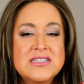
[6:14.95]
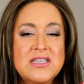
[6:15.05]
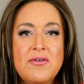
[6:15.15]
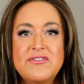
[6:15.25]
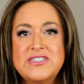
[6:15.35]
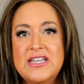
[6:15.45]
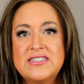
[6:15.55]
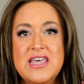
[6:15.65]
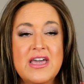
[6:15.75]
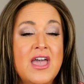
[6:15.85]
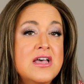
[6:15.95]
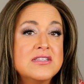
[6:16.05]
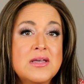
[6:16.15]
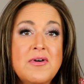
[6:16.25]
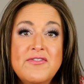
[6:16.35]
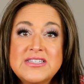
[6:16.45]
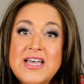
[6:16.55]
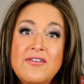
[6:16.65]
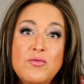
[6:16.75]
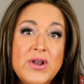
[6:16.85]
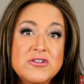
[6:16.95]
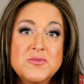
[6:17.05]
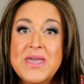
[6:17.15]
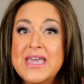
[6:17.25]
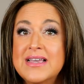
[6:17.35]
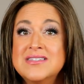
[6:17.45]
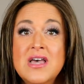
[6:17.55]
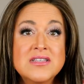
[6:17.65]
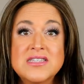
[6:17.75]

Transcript: Some of us has thick. Some of us have widow's peaks.